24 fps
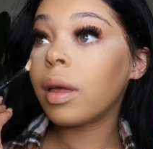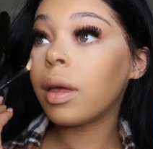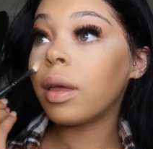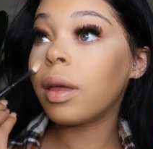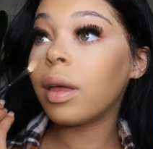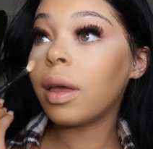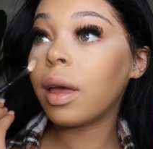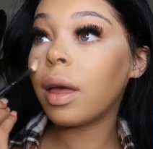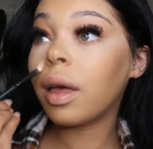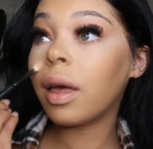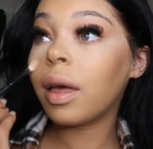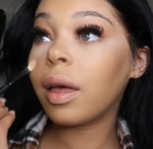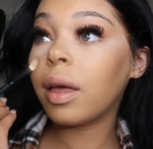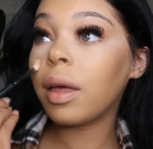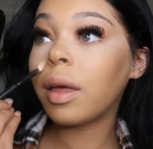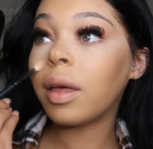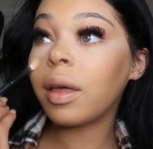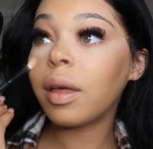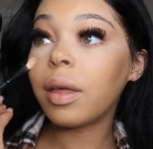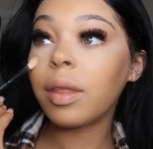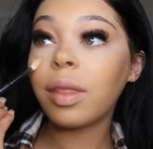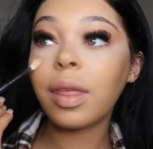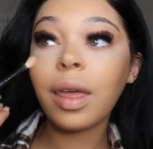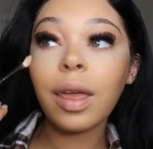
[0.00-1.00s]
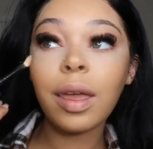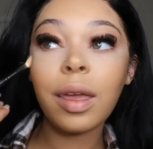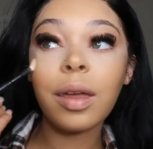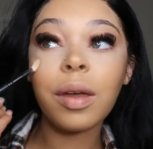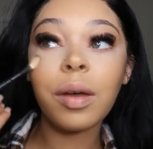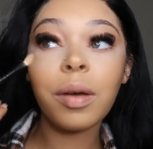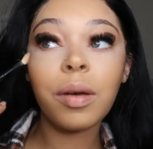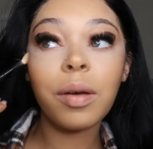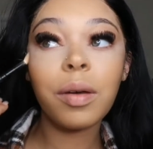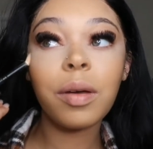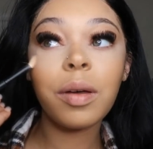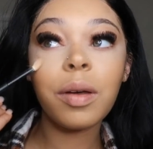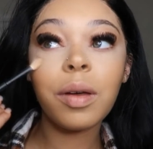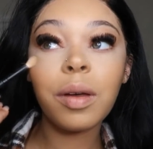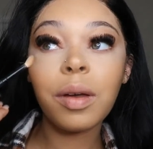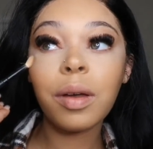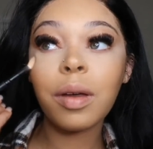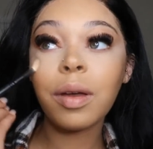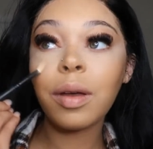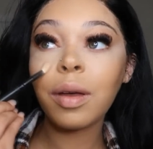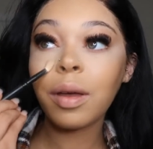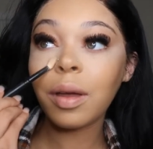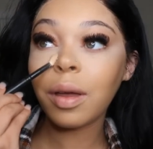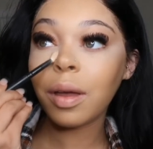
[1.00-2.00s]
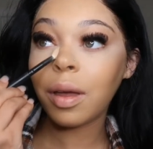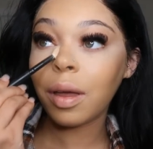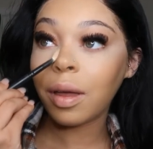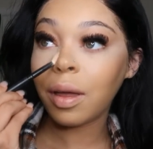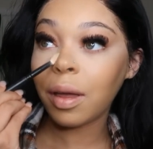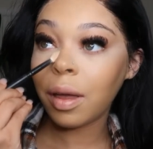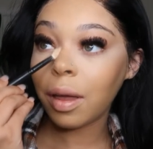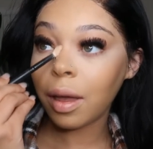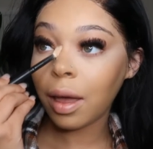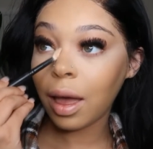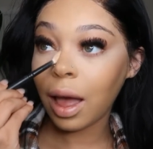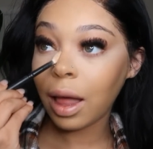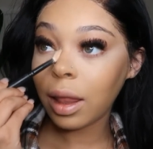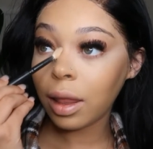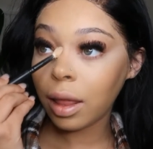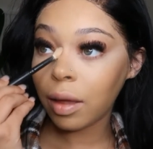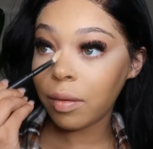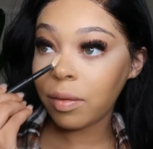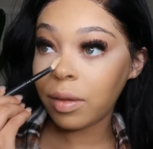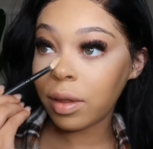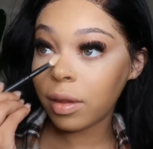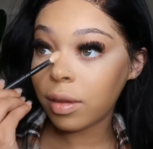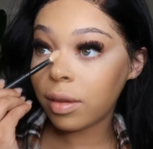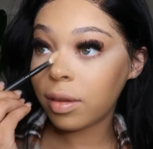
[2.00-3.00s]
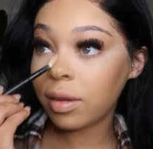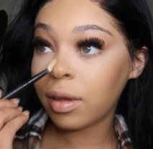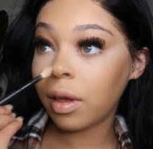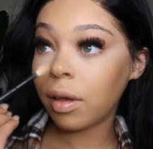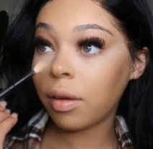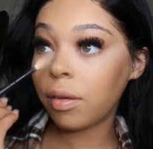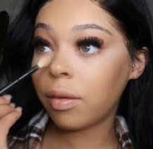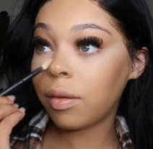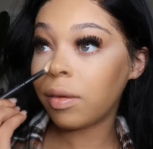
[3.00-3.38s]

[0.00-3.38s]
Yeah, thank you. I love this stuff.